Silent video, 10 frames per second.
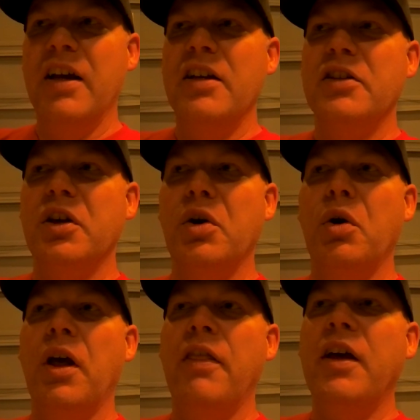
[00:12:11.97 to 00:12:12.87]
So
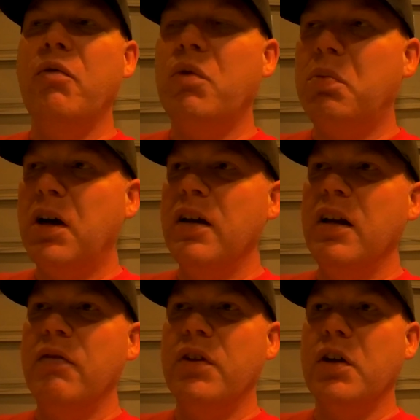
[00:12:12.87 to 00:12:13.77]
then we're probably going to
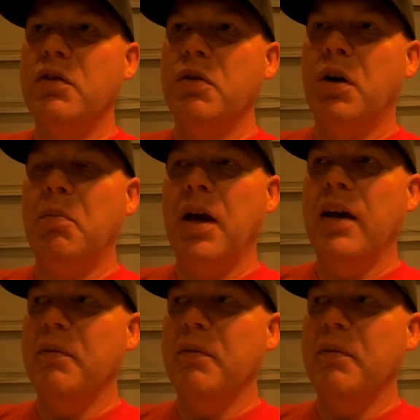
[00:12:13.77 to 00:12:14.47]
have to go to our bank